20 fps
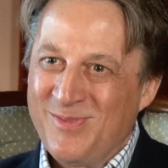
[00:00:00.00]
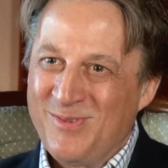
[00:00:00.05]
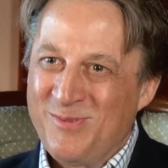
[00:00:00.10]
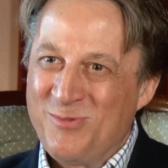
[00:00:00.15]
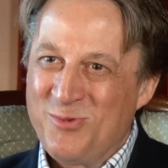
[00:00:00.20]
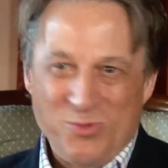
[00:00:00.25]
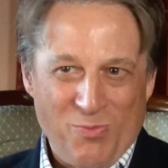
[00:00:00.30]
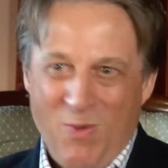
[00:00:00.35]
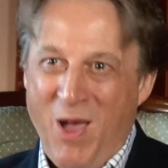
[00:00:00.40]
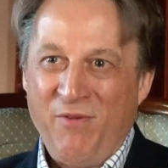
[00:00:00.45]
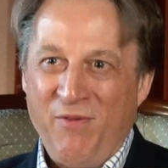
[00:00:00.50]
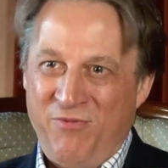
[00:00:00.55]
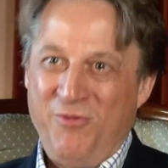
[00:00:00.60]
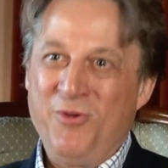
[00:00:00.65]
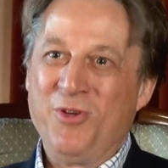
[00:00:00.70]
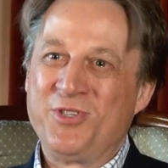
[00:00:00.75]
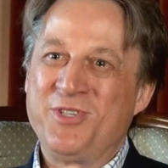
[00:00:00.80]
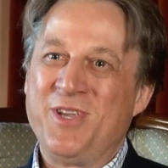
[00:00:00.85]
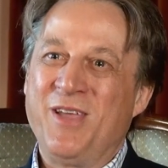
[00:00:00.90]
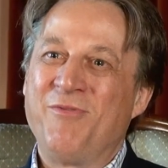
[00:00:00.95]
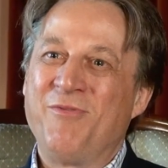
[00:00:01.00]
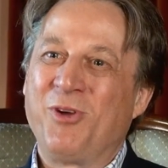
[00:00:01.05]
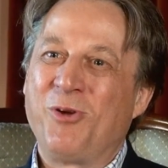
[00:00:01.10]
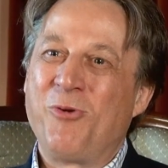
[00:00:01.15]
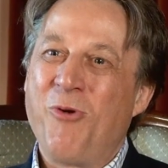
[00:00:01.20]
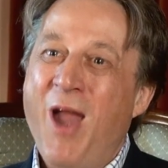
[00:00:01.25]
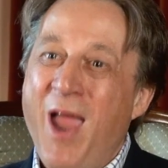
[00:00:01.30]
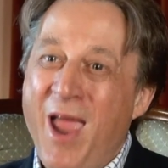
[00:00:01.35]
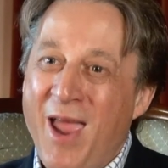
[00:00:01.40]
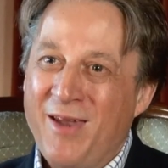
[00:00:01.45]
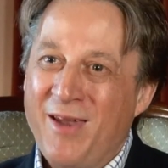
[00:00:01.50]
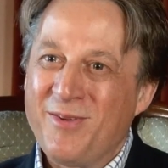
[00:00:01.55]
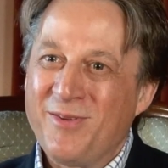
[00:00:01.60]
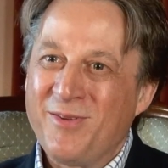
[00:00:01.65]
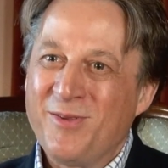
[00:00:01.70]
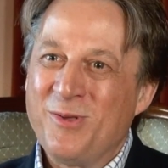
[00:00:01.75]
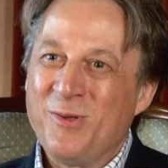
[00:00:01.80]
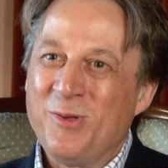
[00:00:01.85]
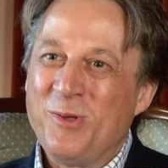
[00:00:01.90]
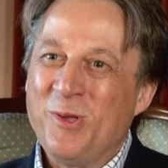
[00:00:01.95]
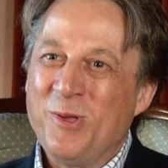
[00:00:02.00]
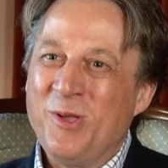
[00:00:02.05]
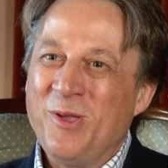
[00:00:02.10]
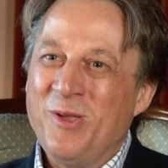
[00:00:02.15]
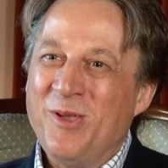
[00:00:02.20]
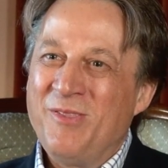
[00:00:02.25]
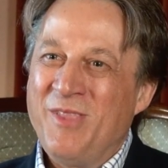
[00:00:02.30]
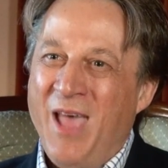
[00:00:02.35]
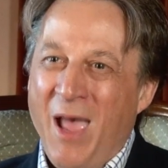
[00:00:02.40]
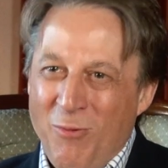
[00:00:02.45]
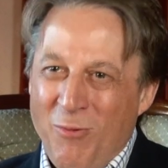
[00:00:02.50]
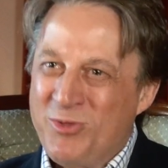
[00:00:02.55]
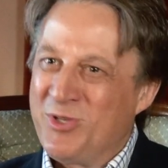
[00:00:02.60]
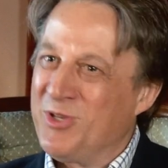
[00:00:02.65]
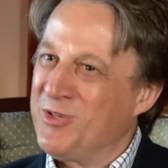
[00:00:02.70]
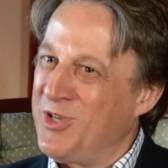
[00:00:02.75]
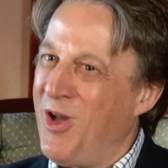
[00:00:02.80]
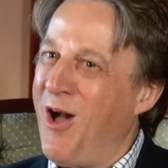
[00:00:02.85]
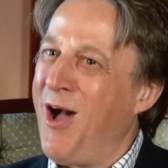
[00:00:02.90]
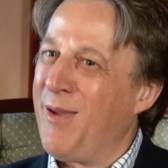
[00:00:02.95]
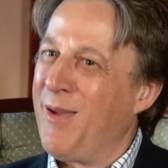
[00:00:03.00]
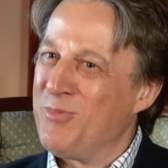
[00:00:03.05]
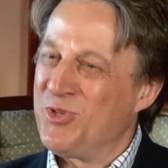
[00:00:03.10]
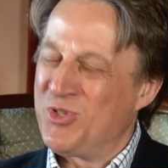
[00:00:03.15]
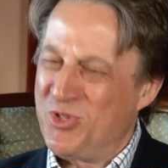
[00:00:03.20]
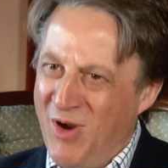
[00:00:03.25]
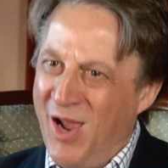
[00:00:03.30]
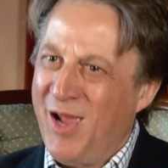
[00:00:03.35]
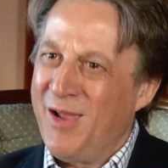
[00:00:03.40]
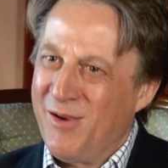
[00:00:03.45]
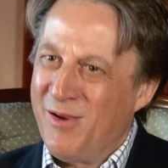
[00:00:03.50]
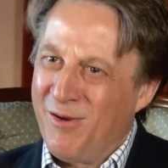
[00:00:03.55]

was my first ever grant. That was a time Australian